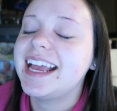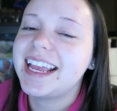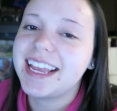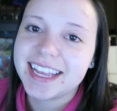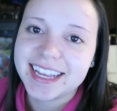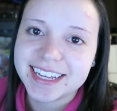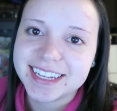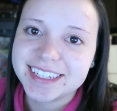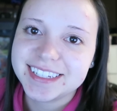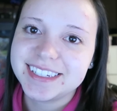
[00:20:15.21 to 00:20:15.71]

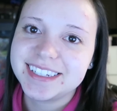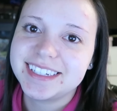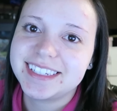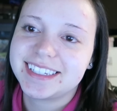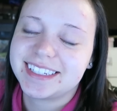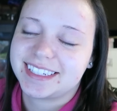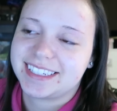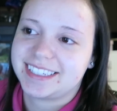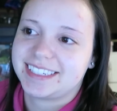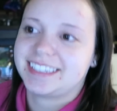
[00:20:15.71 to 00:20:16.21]
And
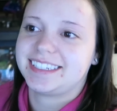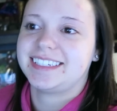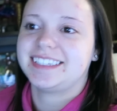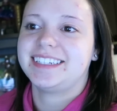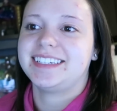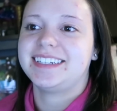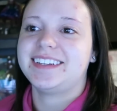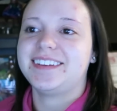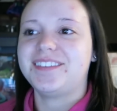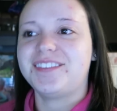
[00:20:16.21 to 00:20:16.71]

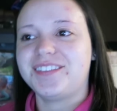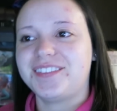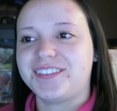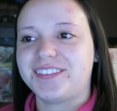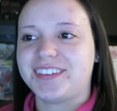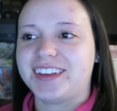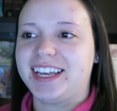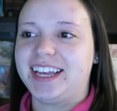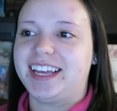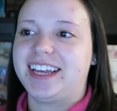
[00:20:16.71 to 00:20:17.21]

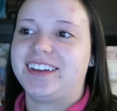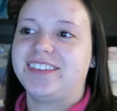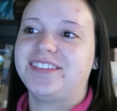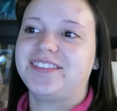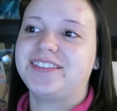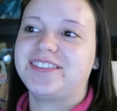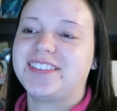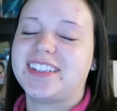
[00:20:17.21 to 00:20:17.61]
yeah,